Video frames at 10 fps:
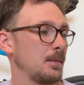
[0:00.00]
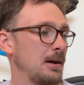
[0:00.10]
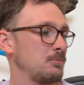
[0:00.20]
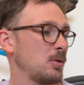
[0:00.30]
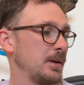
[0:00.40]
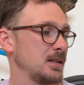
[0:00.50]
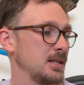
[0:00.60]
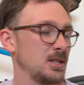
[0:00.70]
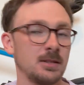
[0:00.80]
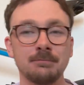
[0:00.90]
out, probably because
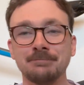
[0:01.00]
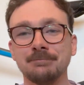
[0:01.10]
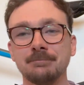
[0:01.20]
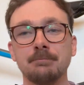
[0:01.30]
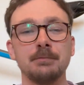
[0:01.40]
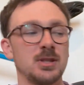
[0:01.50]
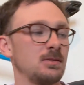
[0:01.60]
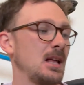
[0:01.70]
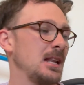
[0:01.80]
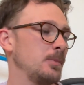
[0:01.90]
it's just
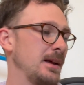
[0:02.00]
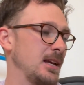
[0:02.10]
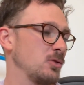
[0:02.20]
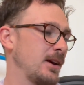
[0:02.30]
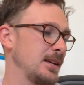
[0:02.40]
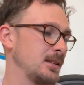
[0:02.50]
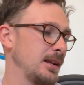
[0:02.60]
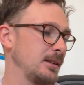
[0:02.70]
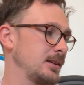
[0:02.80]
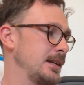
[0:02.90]
a little bit ingrained and
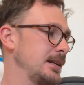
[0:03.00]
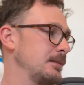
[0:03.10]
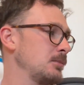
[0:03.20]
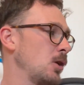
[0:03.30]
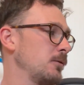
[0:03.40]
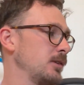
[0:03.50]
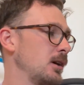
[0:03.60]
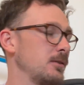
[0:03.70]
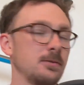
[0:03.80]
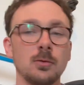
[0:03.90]
didn't clean it off
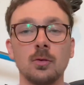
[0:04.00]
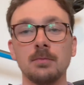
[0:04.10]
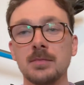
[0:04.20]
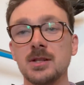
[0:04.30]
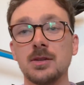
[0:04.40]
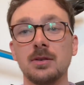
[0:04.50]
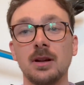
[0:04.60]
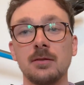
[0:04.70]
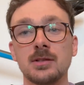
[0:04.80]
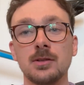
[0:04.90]
enough or soon
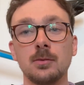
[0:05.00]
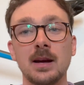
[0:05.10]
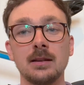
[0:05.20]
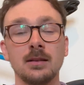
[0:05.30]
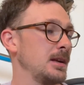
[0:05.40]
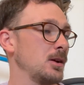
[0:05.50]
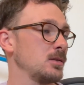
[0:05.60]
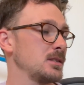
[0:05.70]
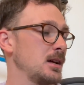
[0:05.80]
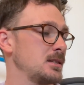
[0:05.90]
enough to when it
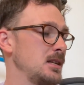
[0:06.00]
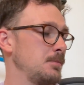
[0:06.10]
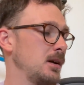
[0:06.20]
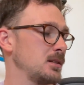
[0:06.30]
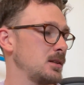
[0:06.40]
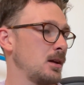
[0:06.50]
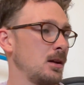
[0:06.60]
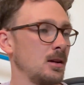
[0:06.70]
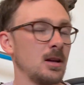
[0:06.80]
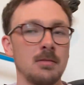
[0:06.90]
got dirty, but
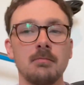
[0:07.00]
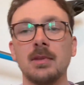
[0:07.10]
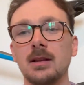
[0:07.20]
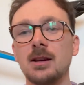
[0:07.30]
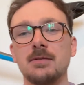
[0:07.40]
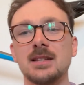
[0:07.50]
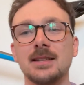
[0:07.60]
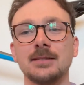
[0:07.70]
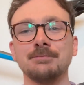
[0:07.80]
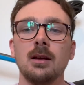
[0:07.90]
love this
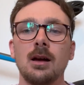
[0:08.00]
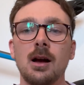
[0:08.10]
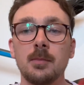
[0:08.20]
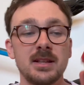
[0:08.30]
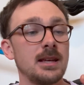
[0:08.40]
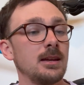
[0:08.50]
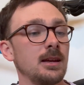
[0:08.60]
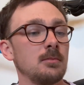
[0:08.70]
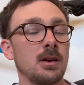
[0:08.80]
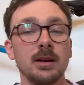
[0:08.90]
thing. I'll be
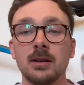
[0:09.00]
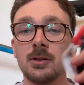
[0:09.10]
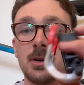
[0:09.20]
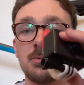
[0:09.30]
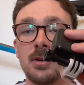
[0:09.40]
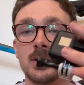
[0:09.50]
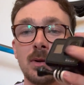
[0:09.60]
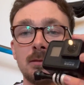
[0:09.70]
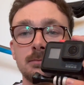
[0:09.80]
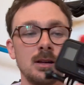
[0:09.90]
taking my GoPro as
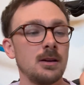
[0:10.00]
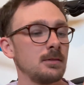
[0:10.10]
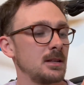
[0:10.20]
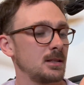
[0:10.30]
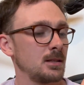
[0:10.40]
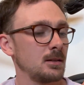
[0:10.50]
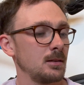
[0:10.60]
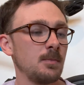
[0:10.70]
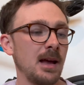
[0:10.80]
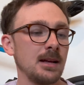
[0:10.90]
well. I love this.
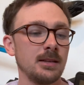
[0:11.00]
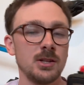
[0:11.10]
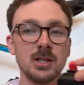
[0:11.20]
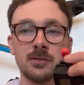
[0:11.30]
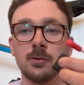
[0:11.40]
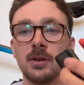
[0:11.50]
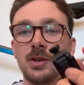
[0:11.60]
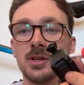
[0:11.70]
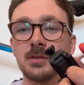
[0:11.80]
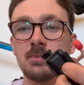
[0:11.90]
Super handy and useful. You can
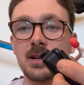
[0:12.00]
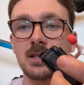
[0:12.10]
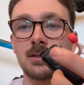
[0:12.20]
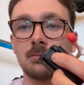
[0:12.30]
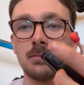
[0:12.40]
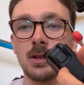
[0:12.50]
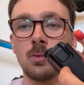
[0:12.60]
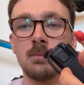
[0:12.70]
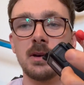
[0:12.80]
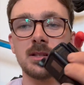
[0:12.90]
just press
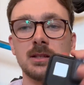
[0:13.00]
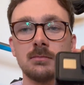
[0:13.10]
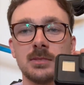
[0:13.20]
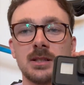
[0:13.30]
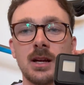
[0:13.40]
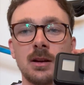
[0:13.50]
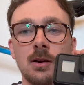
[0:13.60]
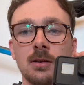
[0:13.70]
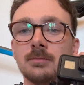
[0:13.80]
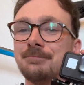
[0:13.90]
one button to turn it
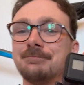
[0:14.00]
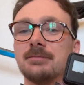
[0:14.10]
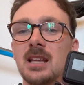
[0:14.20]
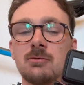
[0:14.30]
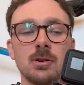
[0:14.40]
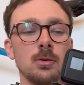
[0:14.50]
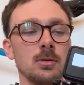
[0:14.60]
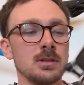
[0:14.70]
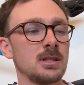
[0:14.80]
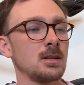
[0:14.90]
on, it
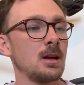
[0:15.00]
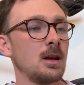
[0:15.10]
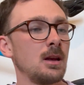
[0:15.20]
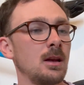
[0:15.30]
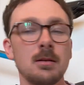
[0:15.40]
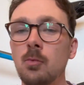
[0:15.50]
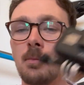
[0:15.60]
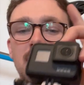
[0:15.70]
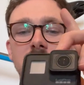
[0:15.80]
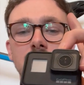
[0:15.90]
records. One
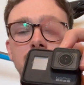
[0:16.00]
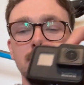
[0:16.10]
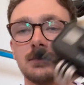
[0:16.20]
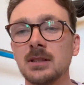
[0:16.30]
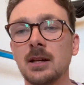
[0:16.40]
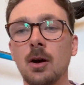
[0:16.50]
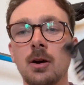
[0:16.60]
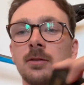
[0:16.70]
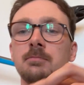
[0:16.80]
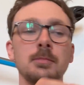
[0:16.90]
button, turn it
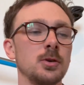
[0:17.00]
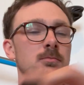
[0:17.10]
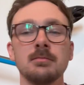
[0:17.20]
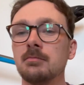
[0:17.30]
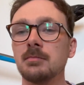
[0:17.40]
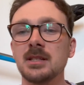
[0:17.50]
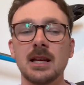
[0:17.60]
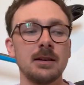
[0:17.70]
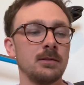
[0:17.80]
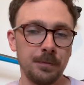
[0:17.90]
off, boom,
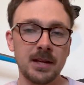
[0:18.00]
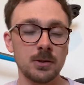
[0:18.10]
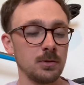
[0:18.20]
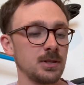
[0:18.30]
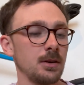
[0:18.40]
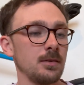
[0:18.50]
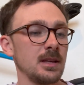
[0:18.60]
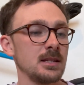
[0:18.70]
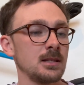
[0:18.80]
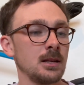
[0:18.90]
saved. There's also
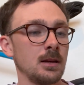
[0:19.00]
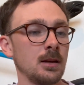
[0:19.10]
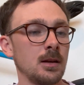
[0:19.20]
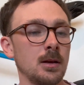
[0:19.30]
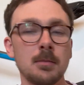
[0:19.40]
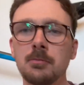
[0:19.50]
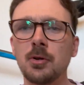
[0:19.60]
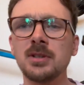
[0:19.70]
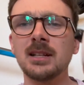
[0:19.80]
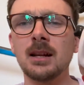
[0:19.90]
this
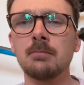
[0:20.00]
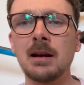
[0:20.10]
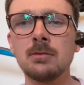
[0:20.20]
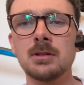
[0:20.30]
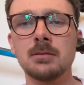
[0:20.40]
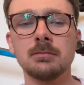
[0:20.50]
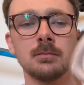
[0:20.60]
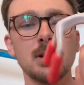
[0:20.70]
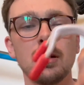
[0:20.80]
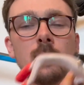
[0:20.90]
Pro Standard mount,
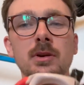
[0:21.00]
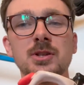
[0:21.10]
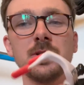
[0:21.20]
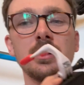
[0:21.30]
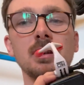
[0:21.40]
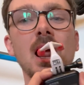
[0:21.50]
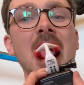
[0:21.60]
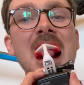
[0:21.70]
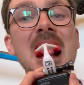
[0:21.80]
which you can